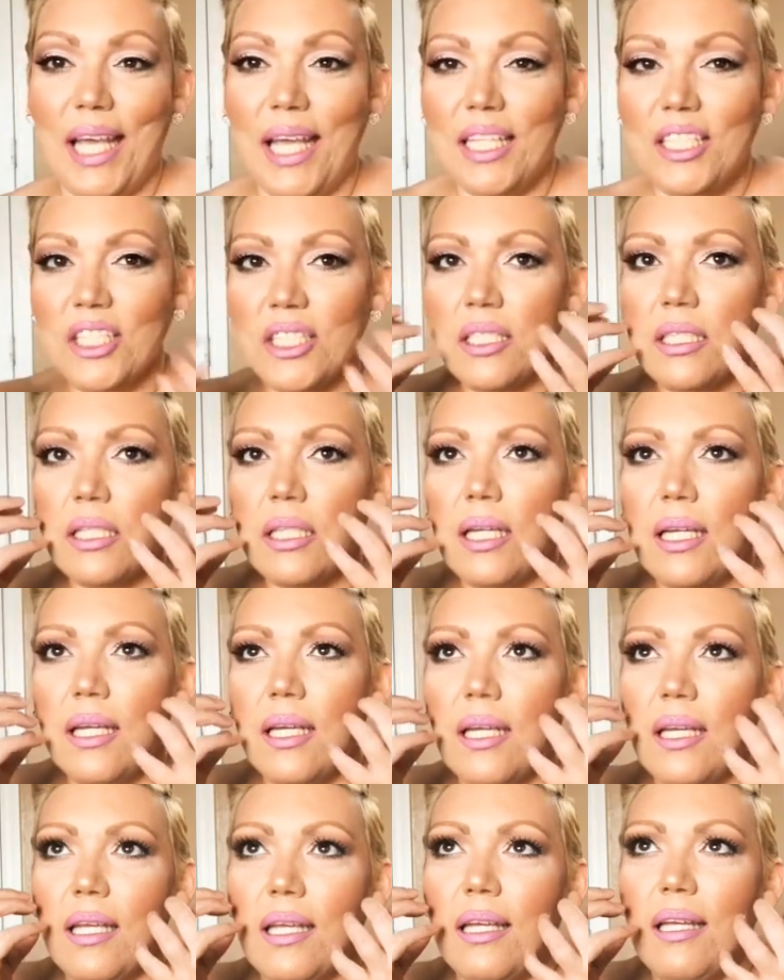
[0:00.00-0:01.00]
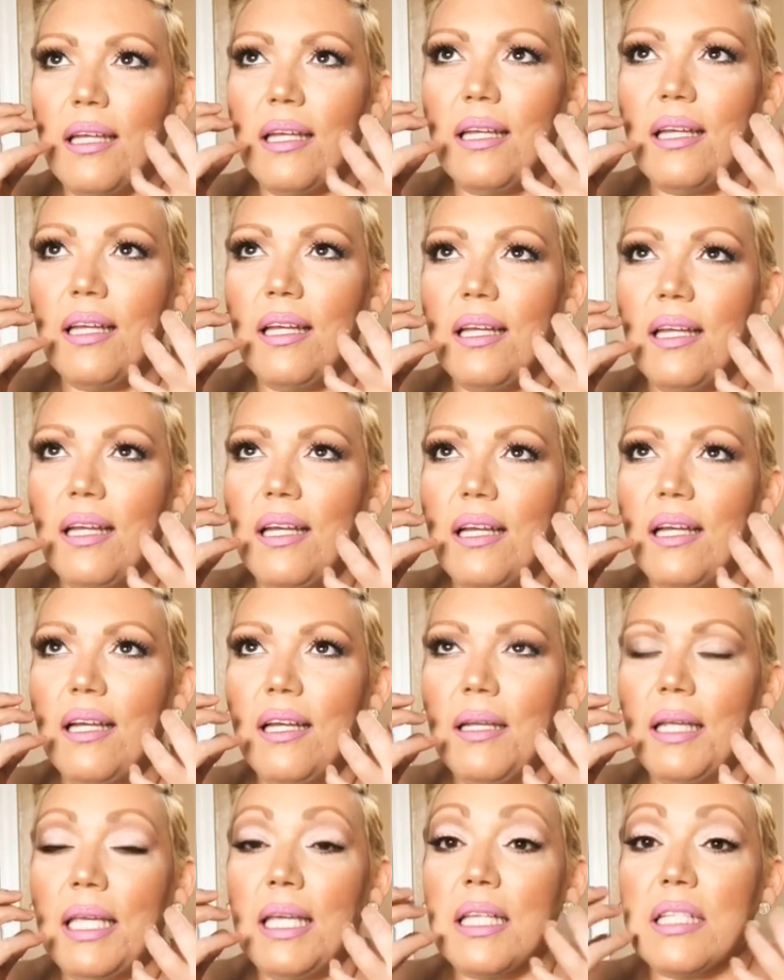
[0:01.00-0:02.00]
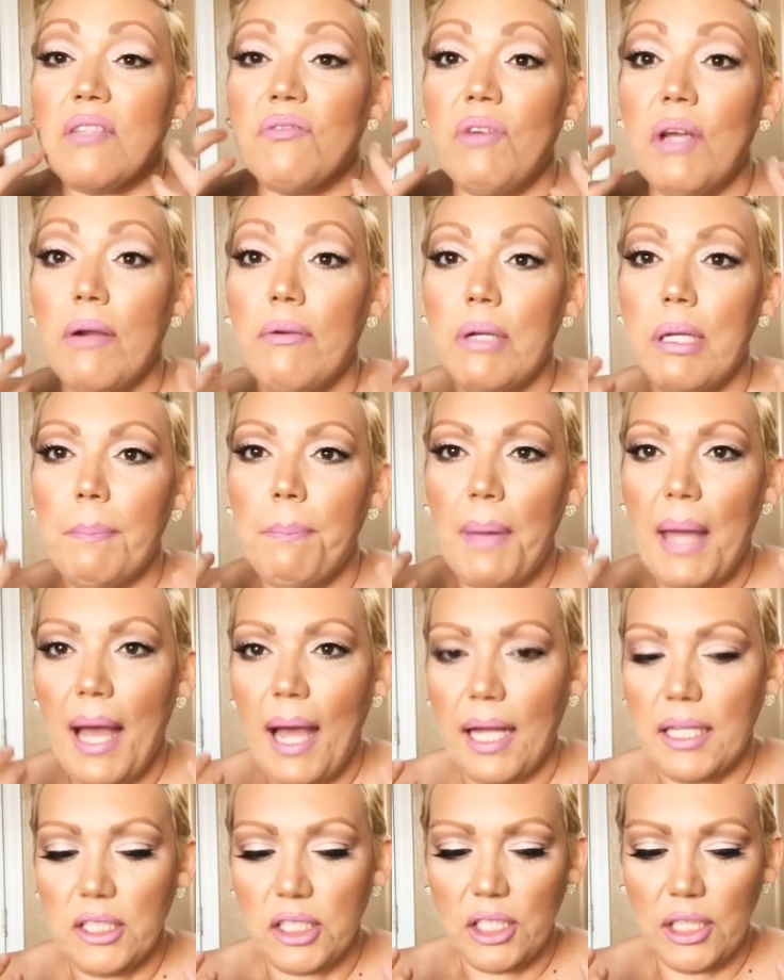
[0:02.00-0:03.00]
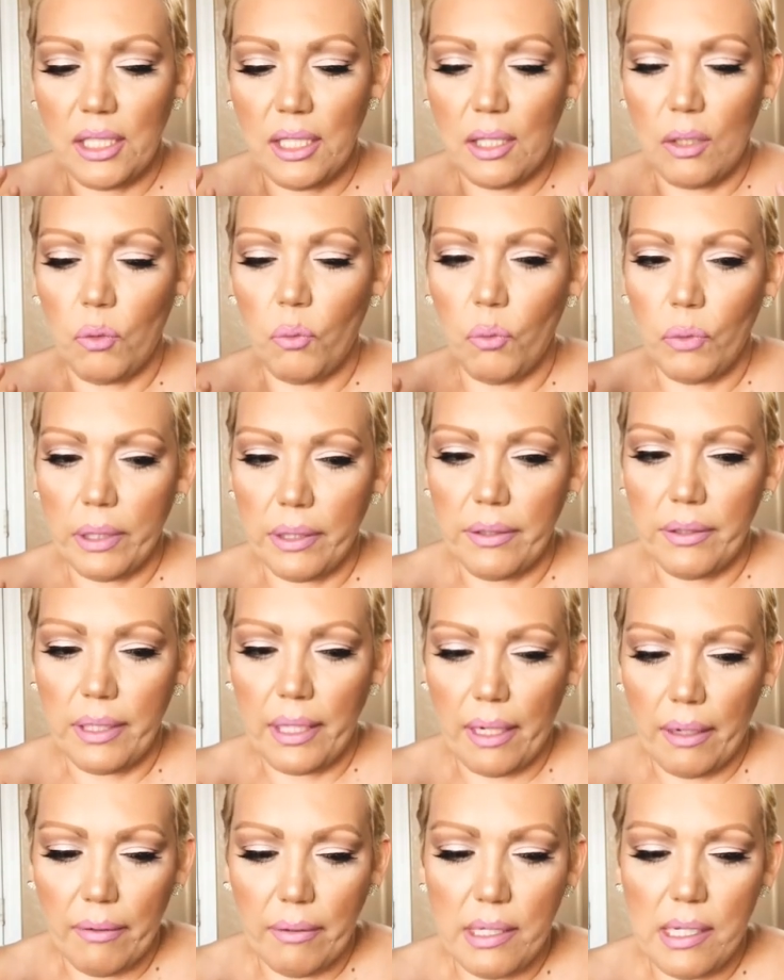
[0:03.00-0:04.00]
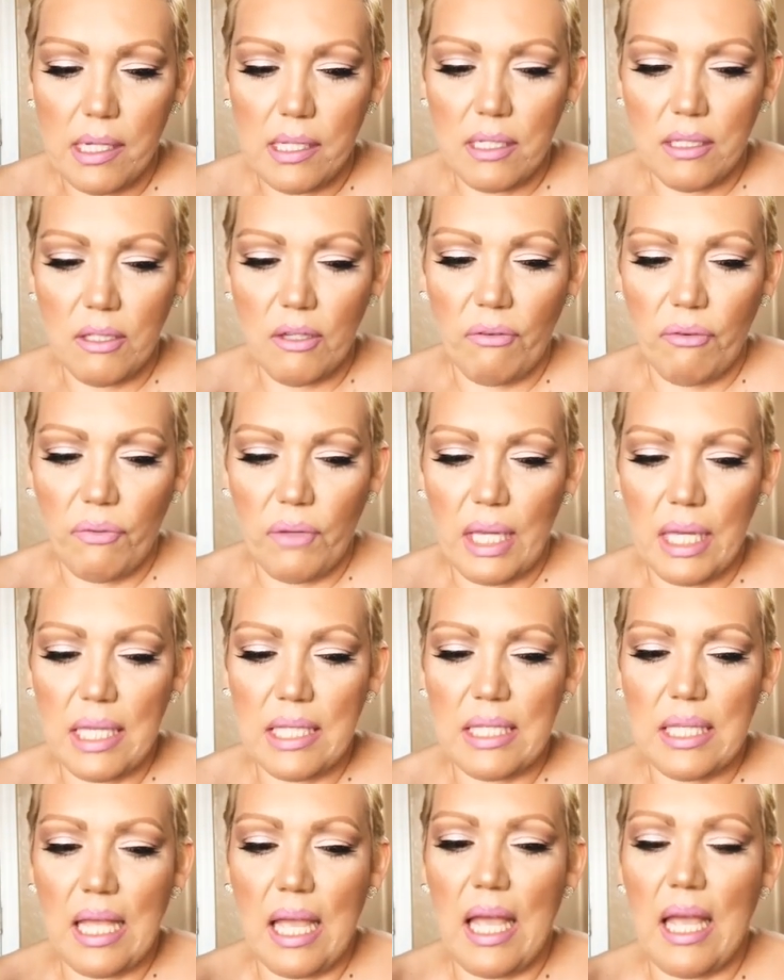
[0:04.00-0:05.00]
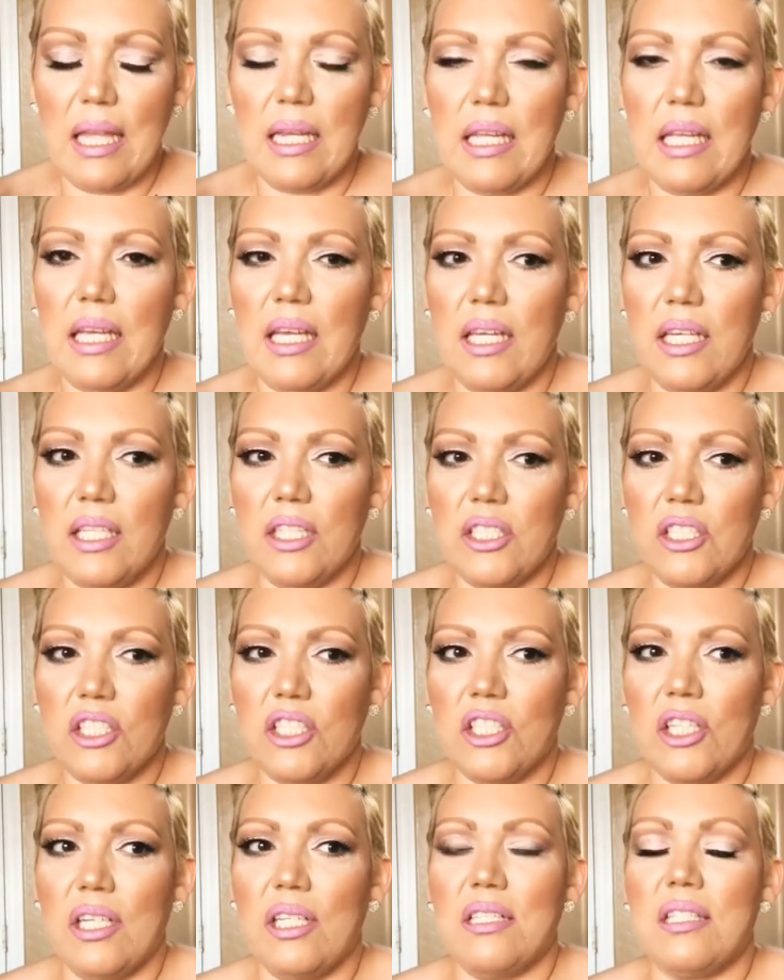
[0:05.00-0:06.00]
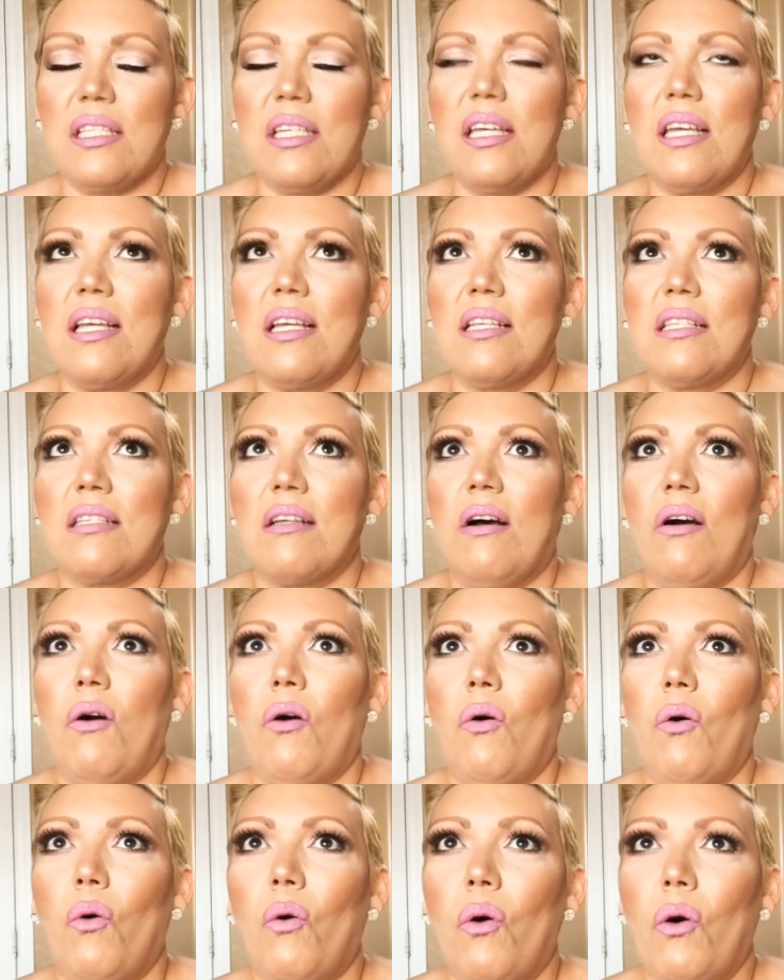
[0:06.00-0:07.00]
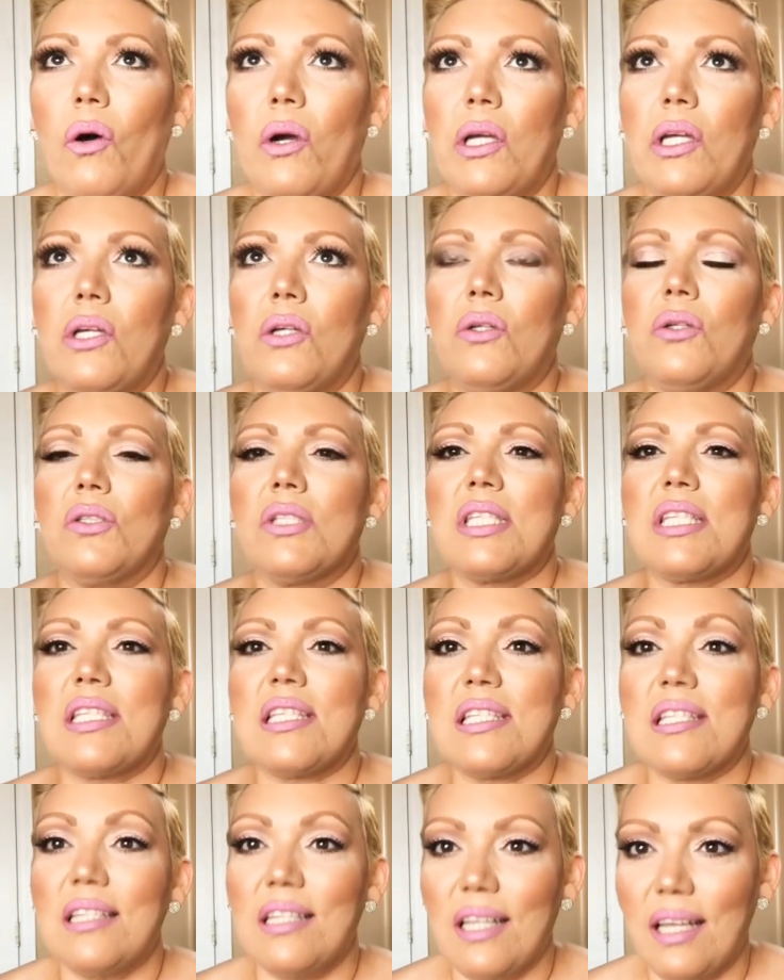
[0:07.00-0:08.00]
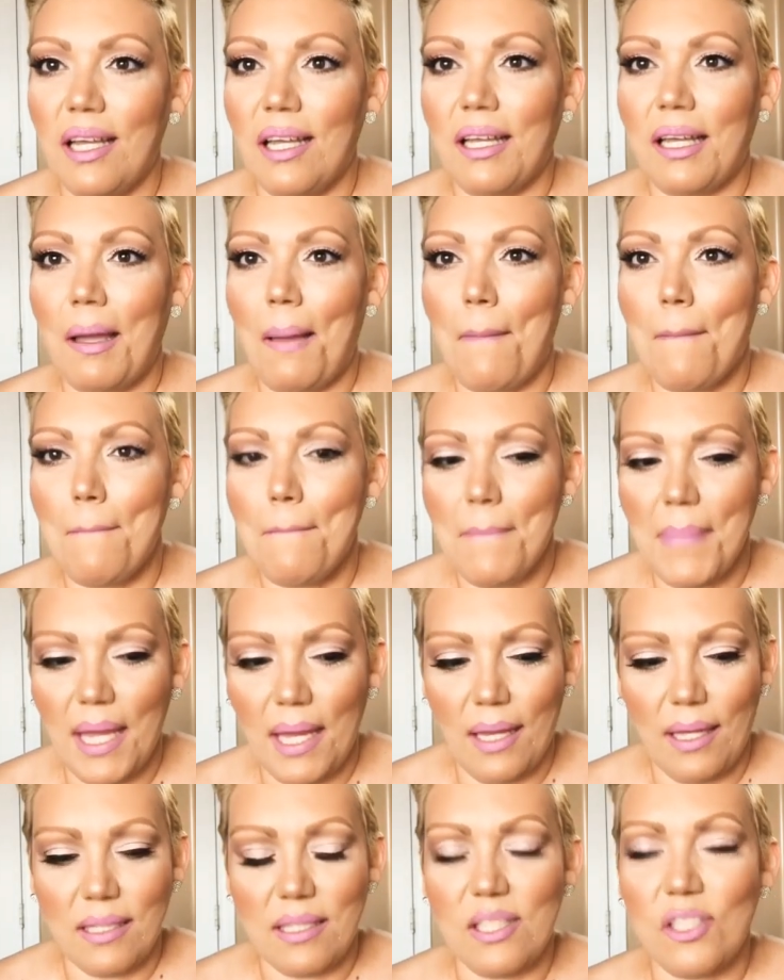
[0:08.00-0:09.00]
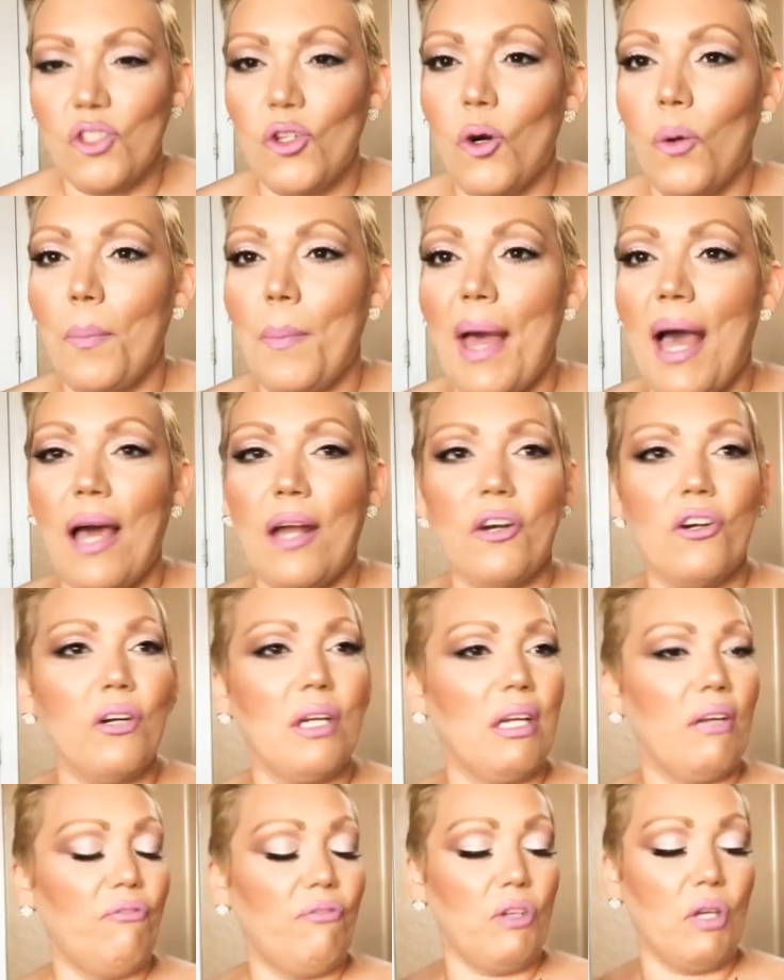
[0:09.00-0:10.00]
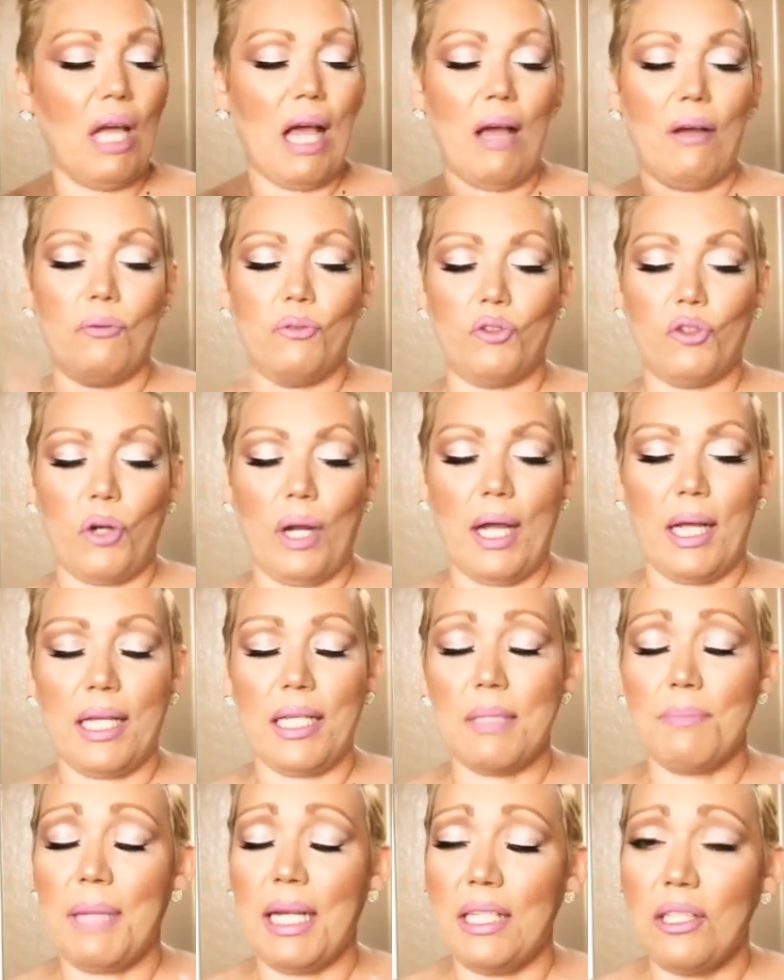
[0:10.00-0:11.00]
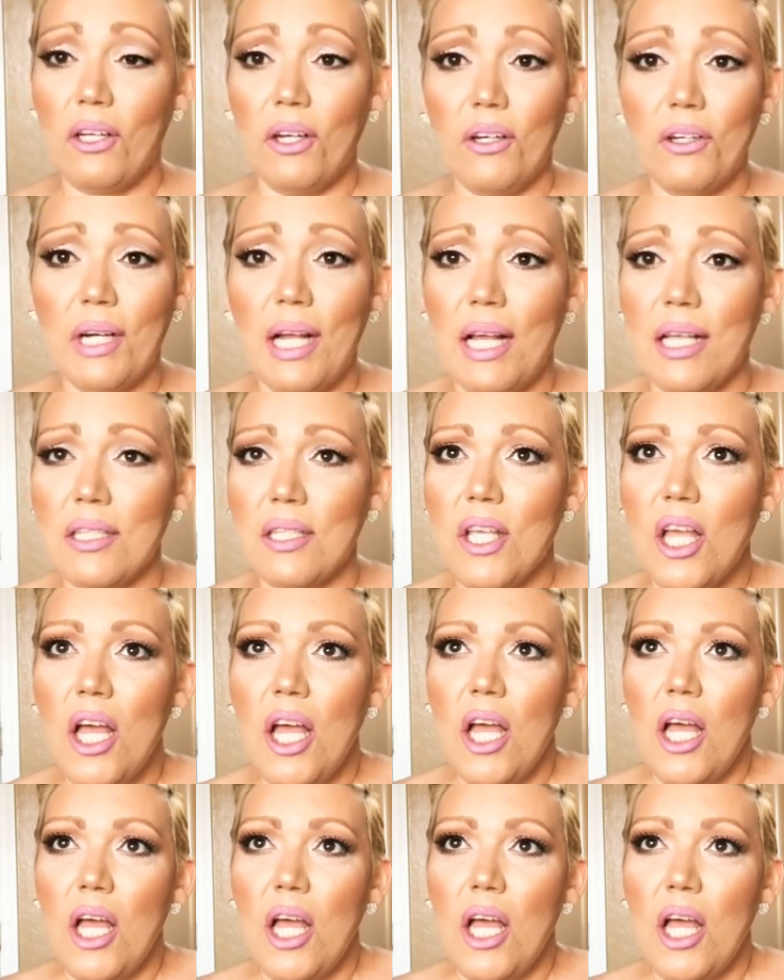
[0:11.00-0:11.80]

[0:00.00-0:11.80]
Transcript: It just like gets very patchy and weird areas on your face, and it just is a oil slick mess. No matter if you have dry, because my daughter has